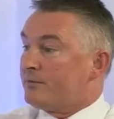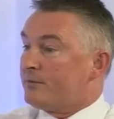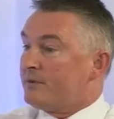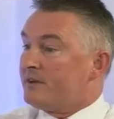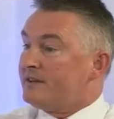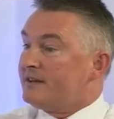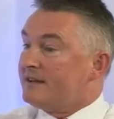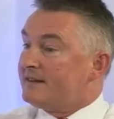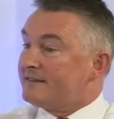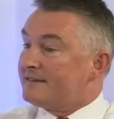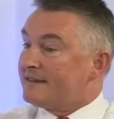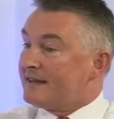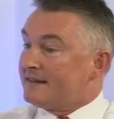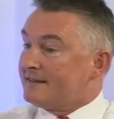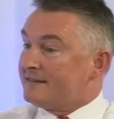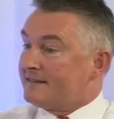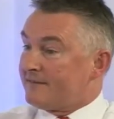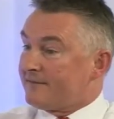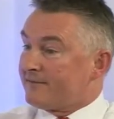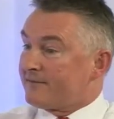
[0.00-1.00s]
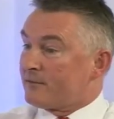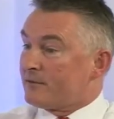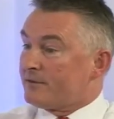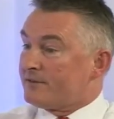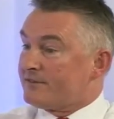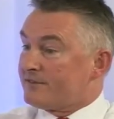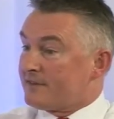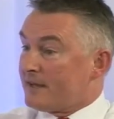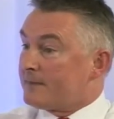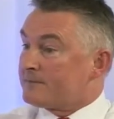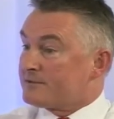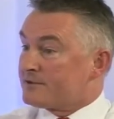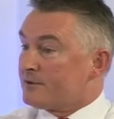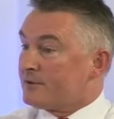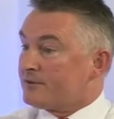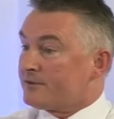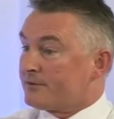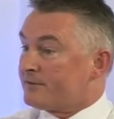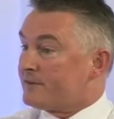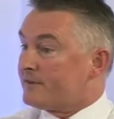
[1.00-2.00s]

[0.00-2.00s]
but you need to take different snapshots or